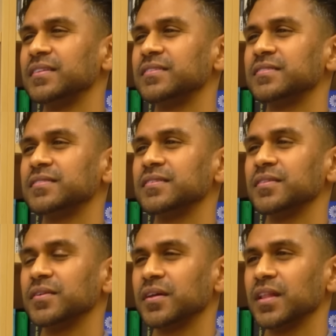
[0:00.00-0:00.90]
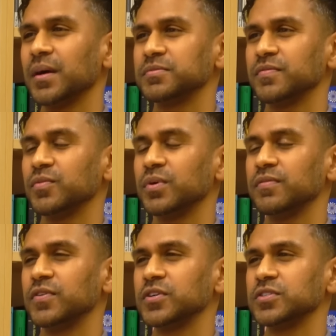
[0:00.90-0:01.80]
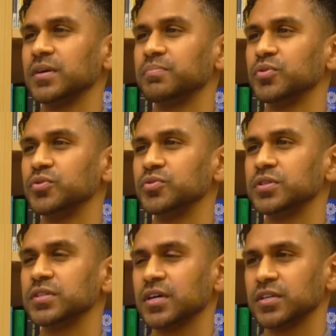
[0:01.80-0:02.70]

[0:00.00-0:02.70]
it's the collapse of the wave function that produces